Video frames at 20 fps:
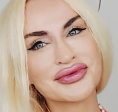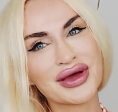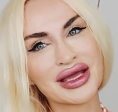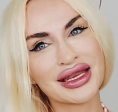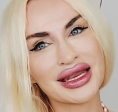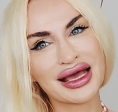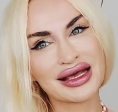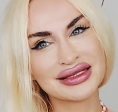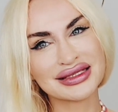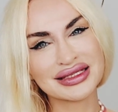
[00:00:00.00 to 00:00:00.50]
why
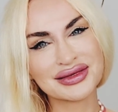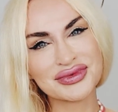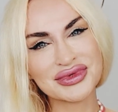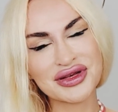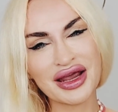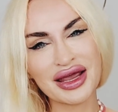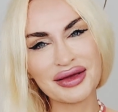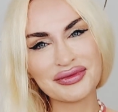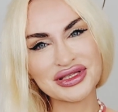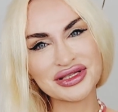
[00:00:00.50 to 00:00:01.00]
not
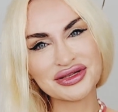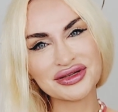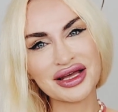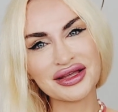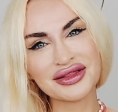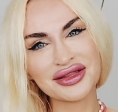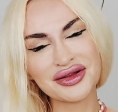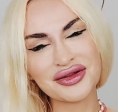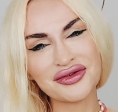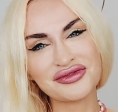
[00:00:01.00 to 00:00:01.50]
subscribe, turn
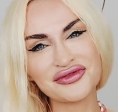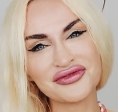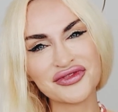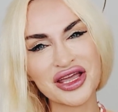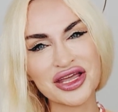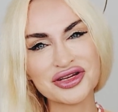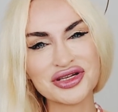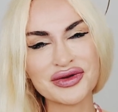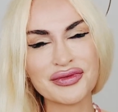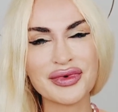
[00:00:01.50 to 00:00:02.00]
on the
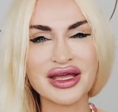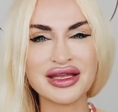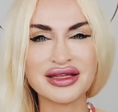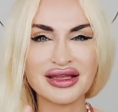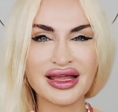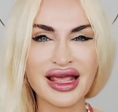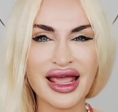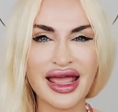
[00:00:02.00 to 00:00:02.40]
notification button,